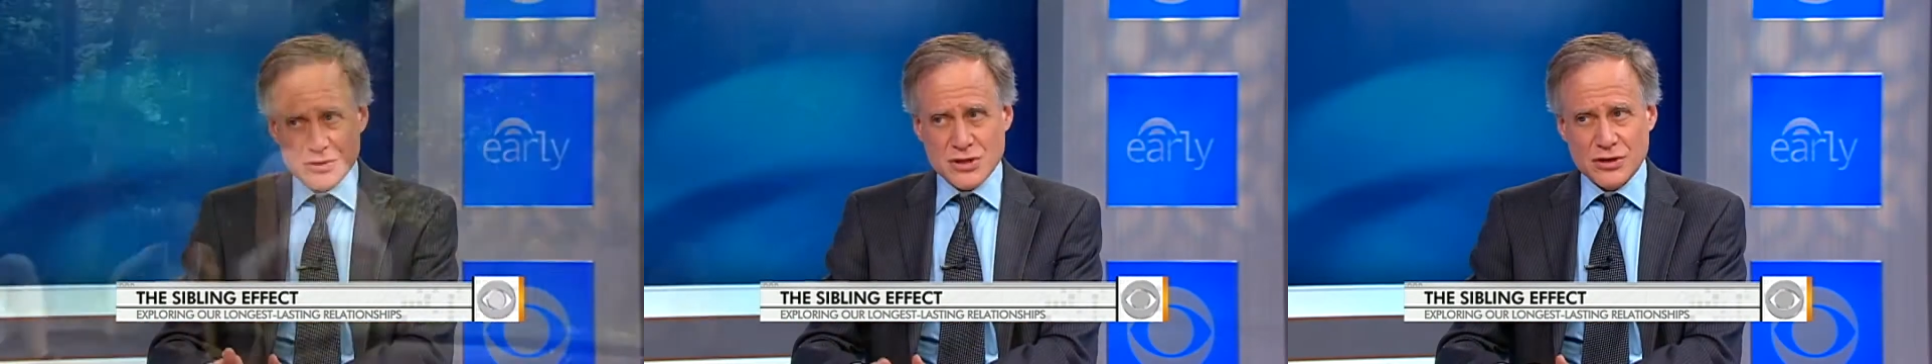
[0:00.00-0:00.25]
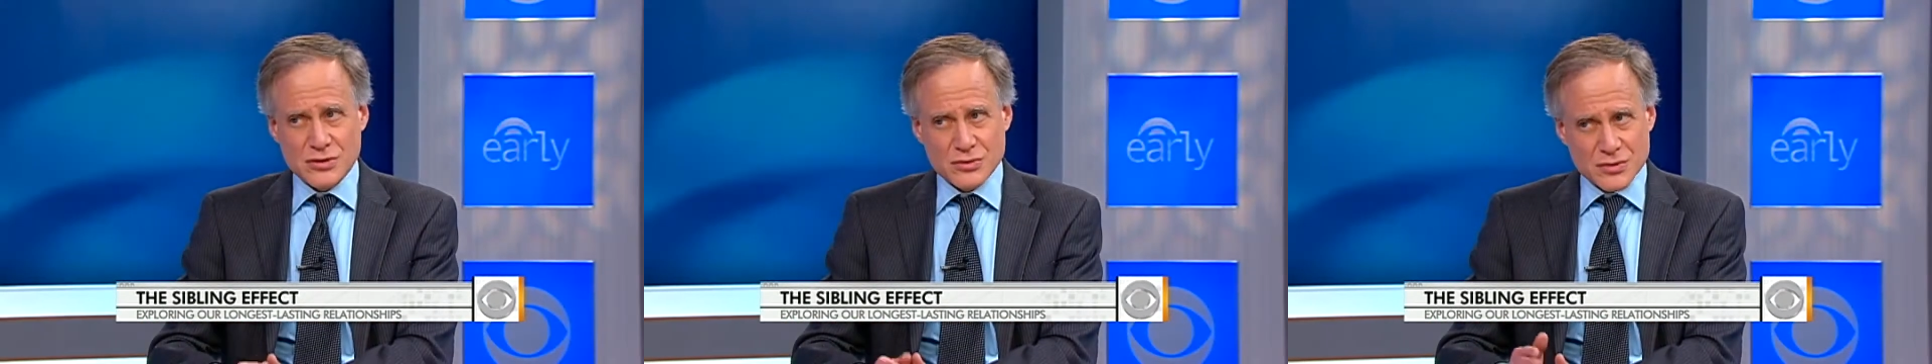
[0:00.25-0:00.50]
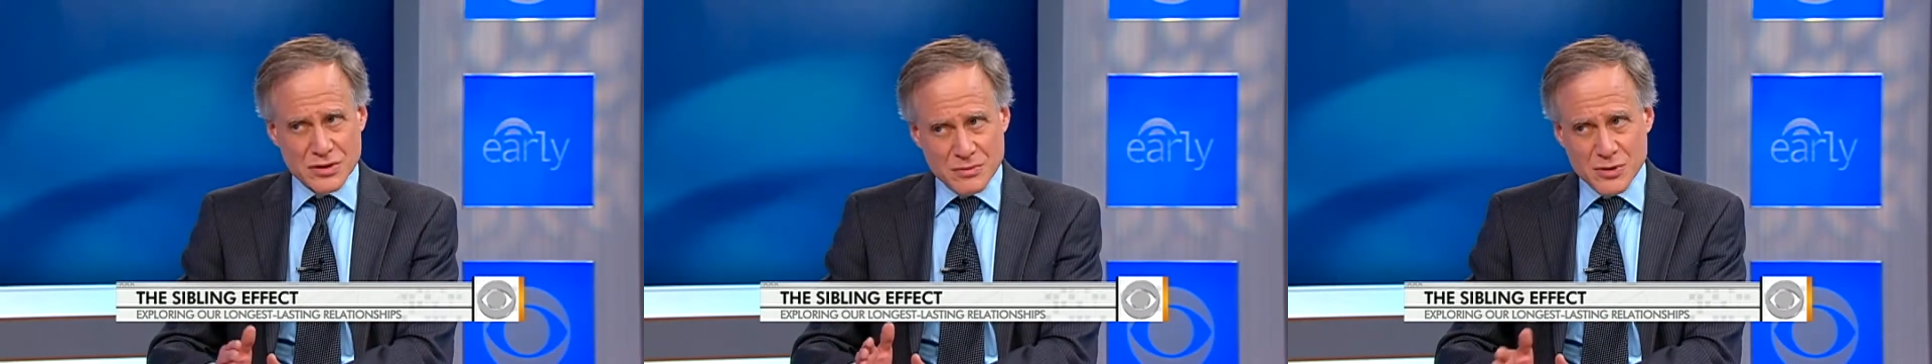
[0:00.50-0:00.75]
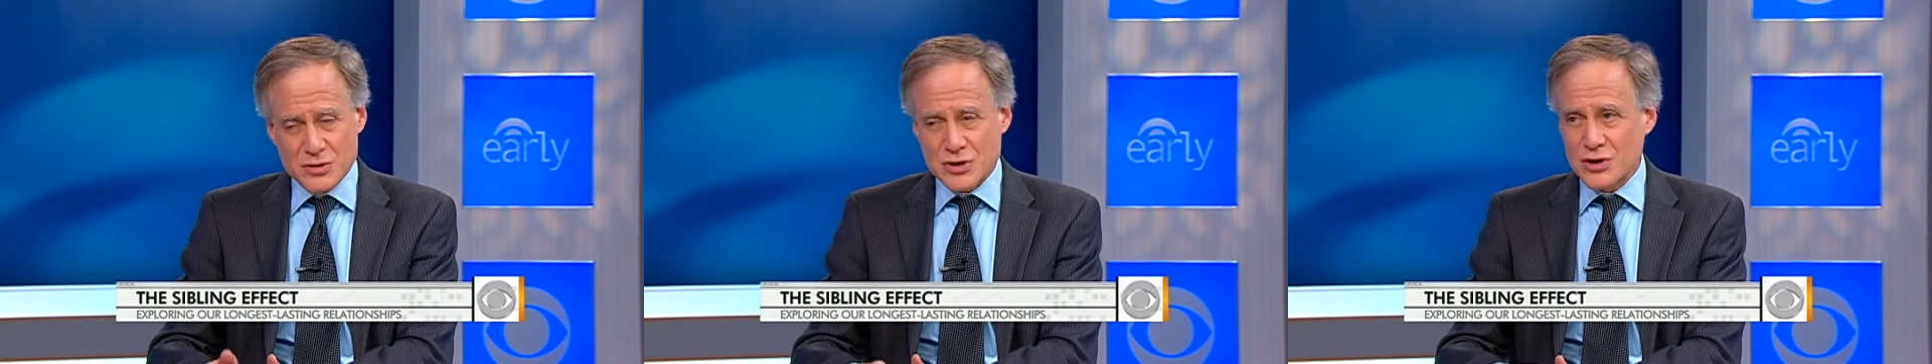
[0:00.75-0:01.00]
children, the
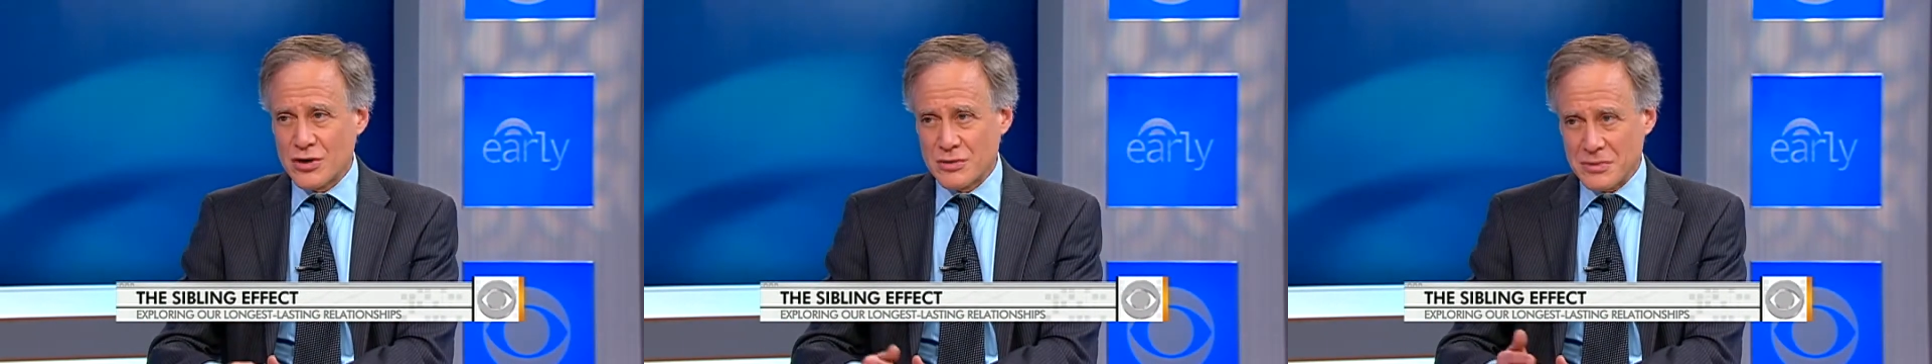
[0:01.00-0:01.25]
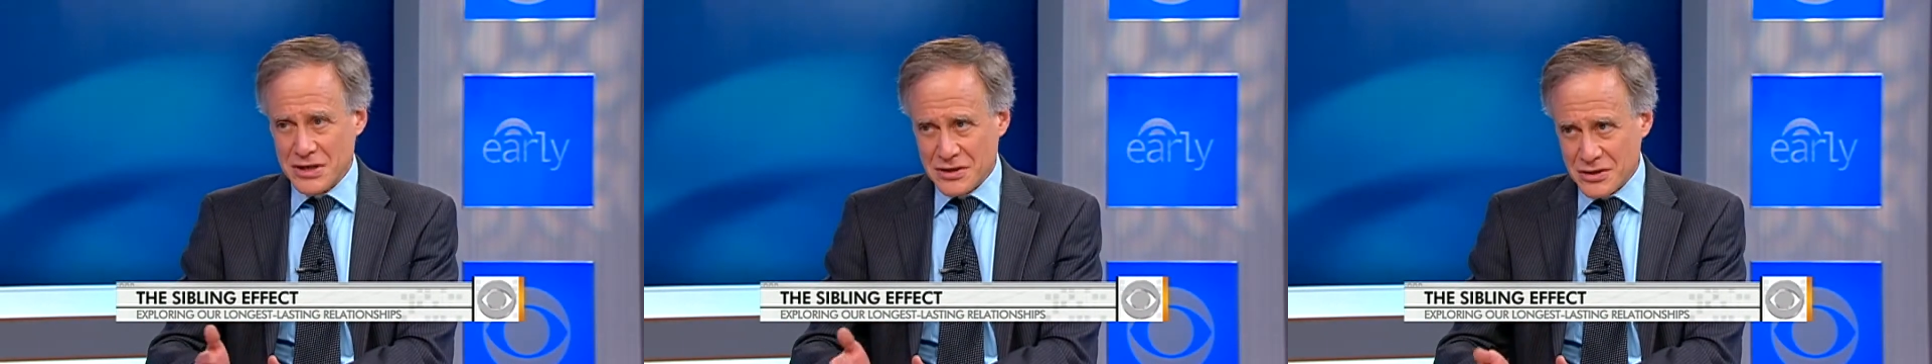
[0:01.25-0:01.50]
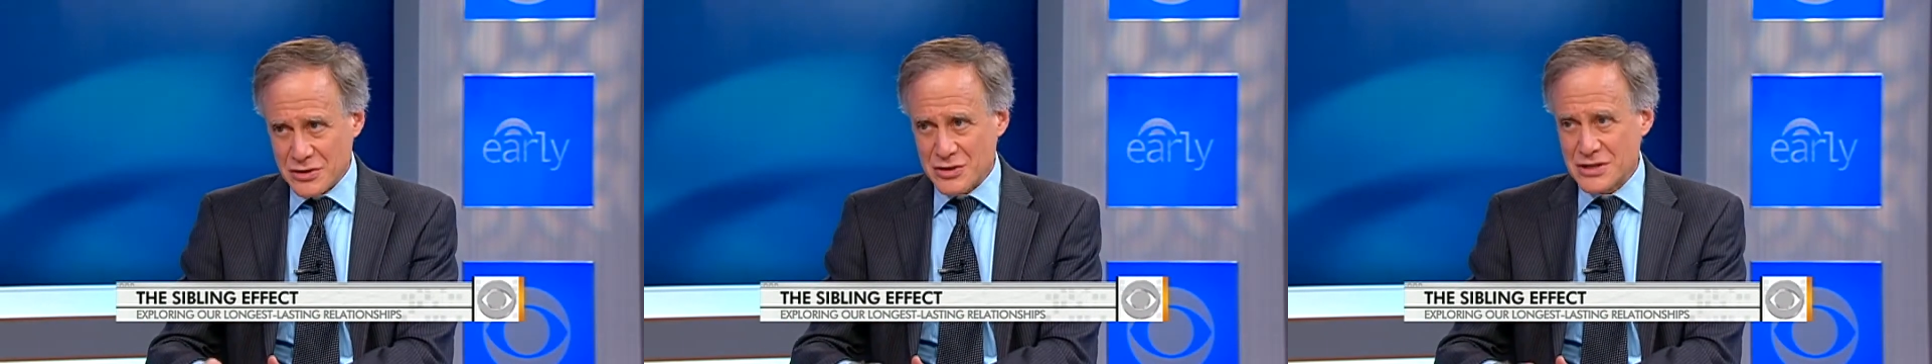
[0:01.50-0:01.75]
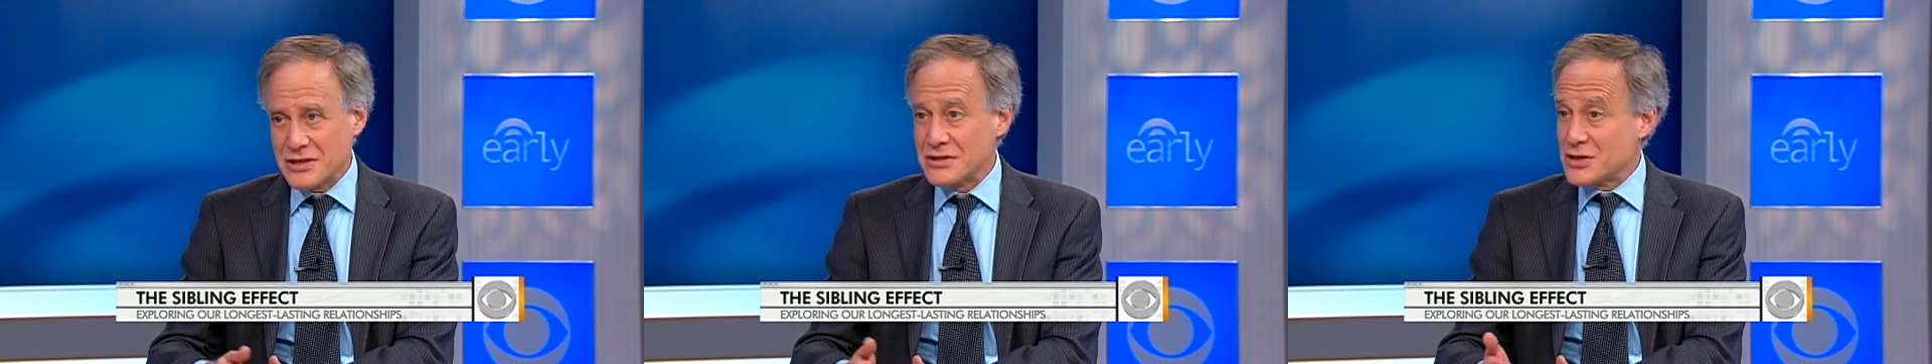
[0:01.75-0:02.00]
most charming and
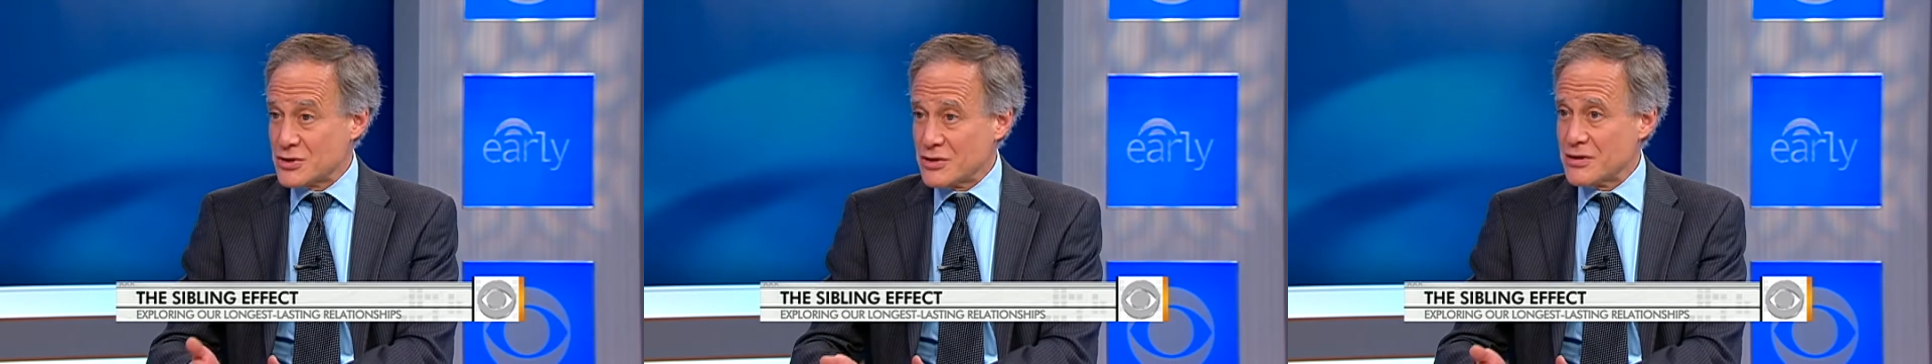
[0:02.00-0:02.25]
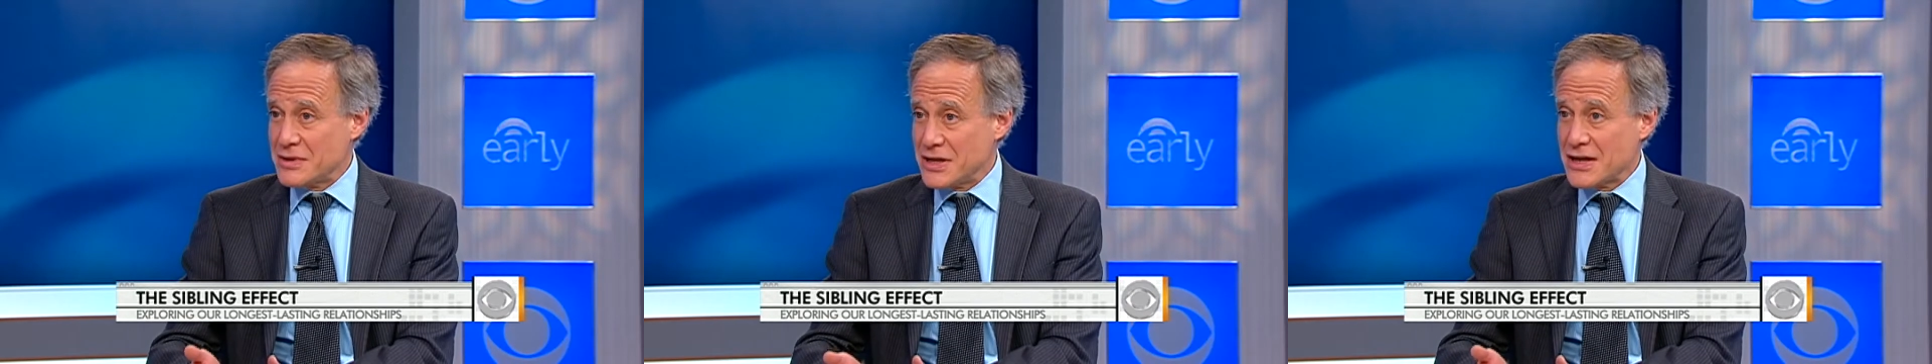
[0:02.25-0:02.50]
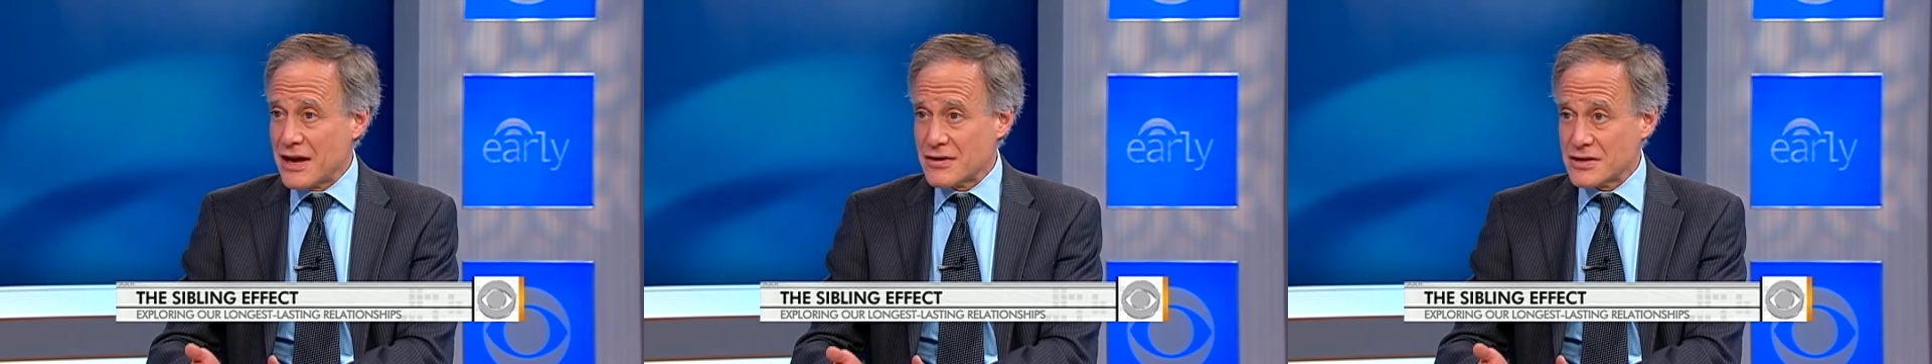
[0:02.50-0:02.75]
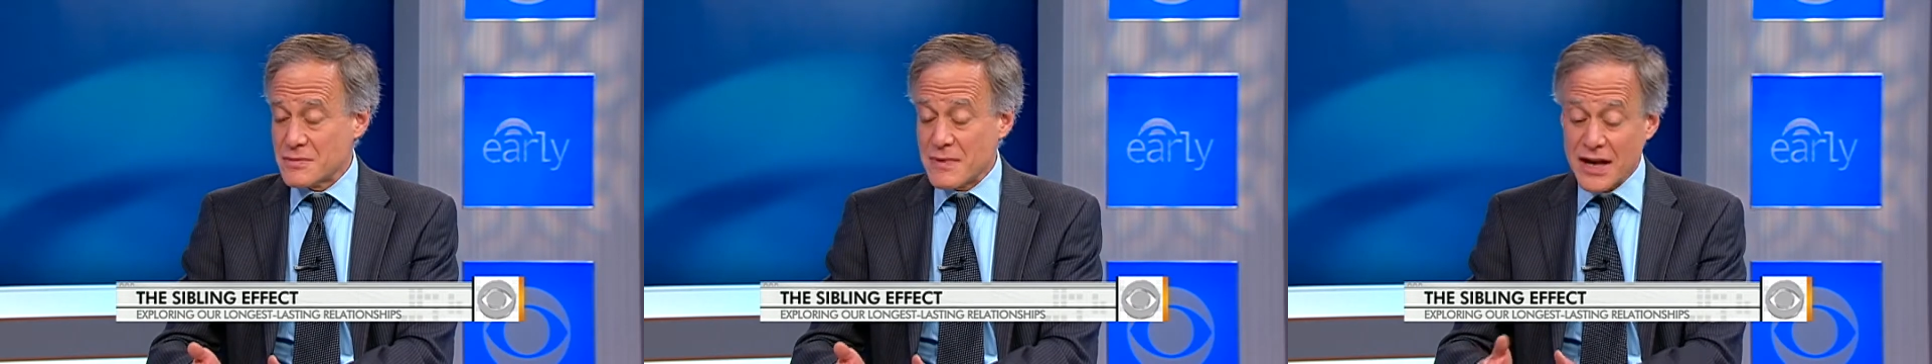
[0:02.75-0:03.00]
dis disarming and
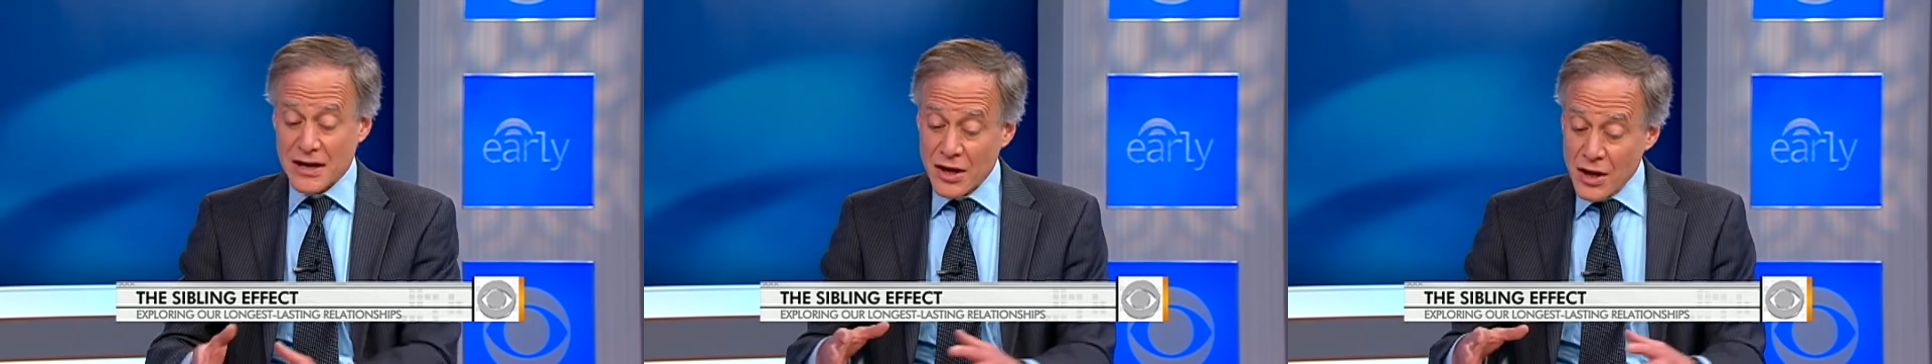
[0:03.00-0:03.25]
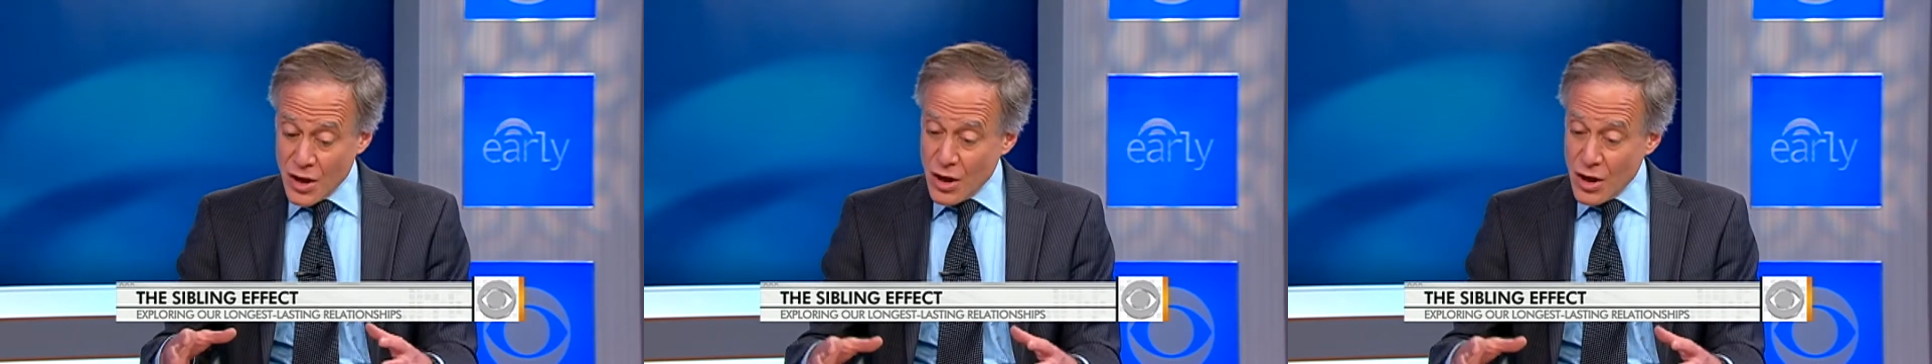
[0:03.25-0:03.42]
charismatic.